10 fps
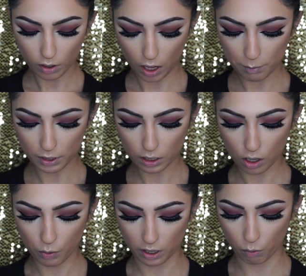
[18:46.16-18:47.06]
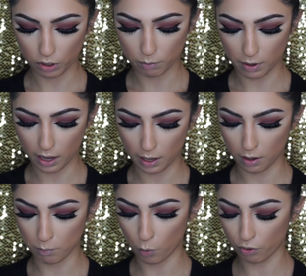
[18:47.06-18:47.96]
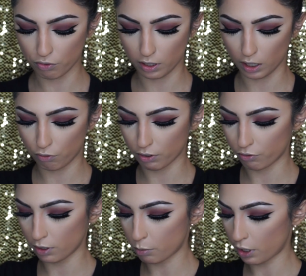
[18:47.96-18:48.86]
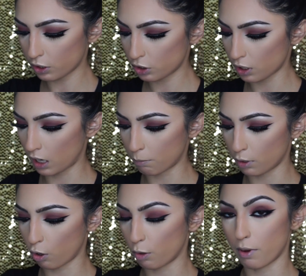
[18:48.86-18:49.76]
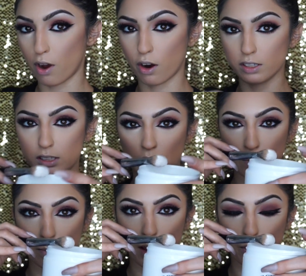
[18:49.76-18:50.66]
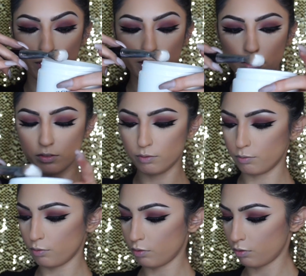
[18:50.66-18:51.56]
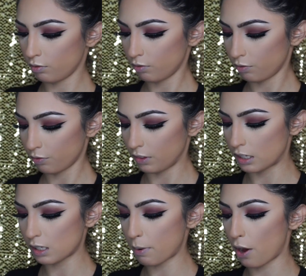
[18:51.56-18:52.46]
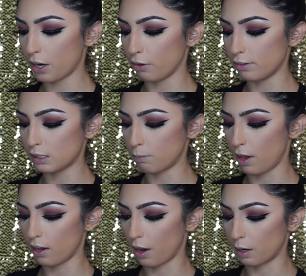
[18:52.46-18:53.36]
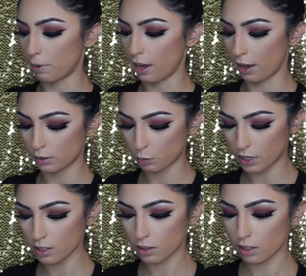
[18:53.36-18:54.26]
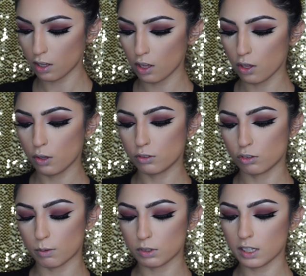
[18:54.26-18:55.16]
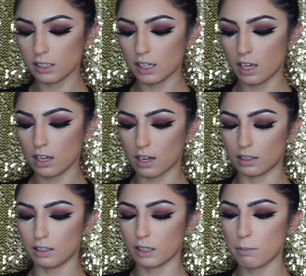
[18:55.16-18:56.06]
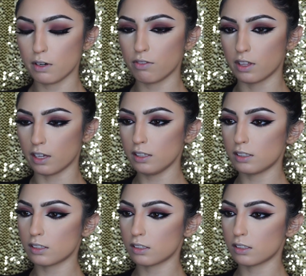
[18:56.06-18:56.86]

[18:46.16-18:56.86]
I'm going to go in with my Morphe E50 brush, and I'm going to go with my RCMA powder. This is the powder I use to bake under my eyes with. So I'm just going to take a little bit of this